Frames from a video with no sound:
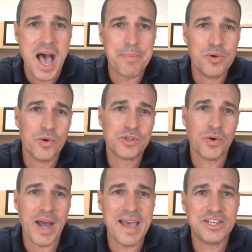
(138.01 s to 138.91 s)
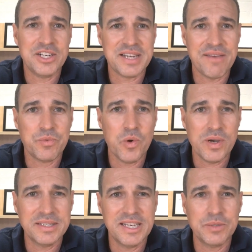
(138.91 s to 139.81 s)
Upper North Shore agent David
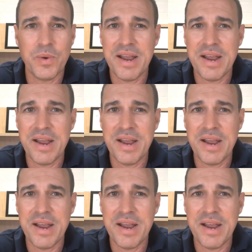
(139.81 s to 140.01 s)
Walker says,